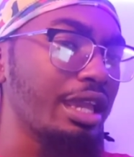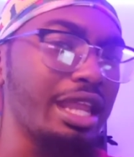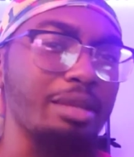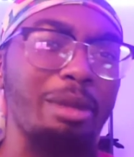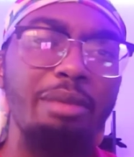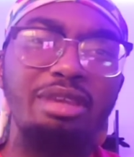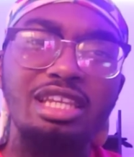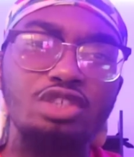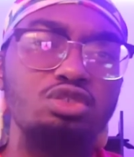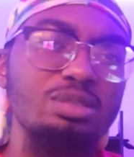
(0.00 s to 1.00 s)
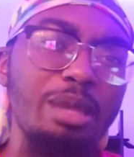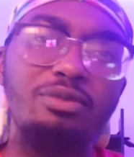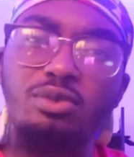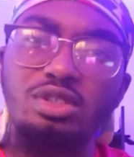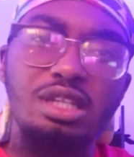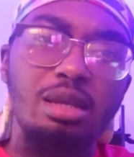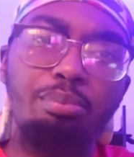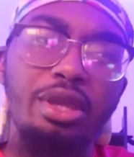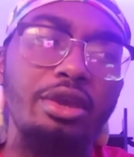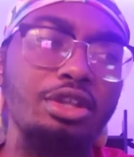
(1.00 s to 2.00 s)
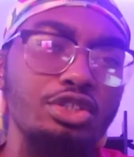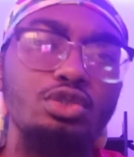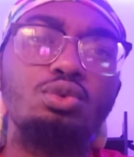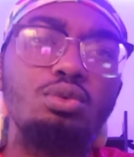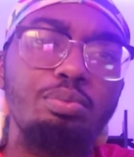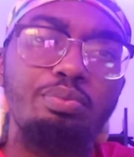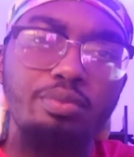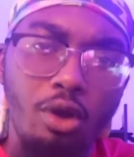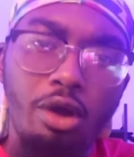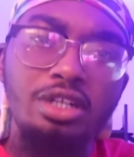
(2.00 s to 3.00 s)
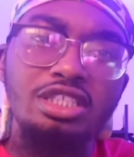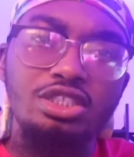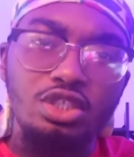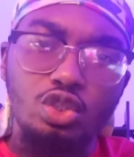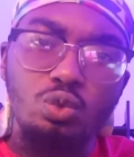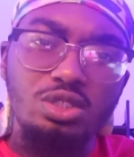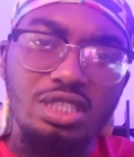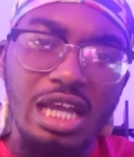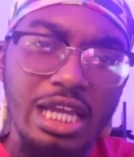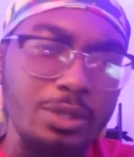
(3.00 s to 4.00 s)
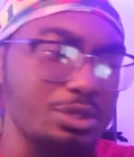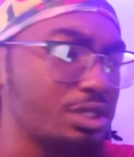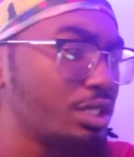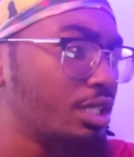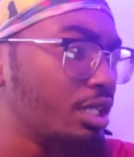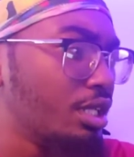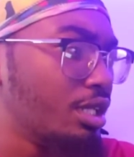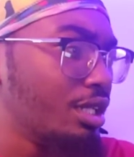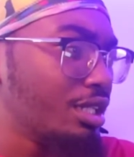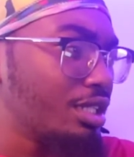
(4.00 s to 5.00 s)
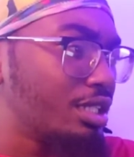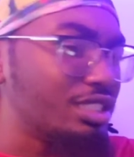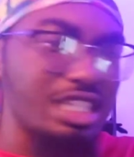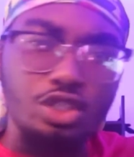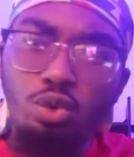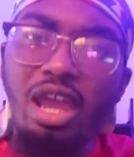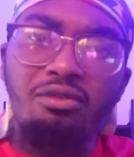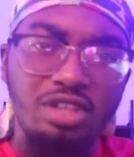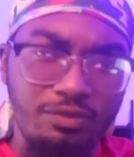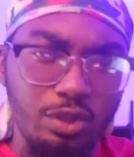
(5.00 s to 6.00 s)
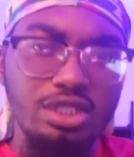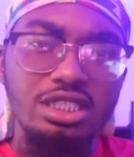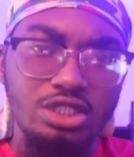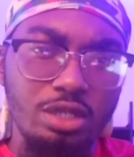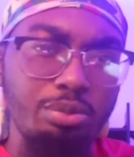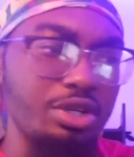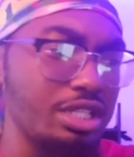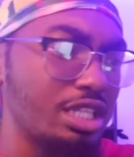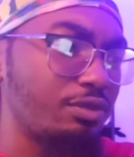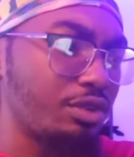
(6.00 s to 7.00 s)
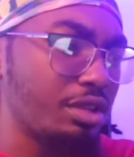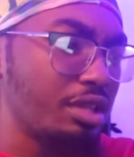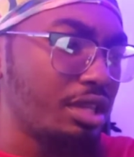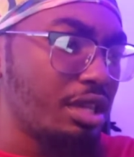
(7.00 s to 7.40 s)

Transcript: And it might be disrespectful to compare the two artists and the two styles, because they do have differences. They're pretty different.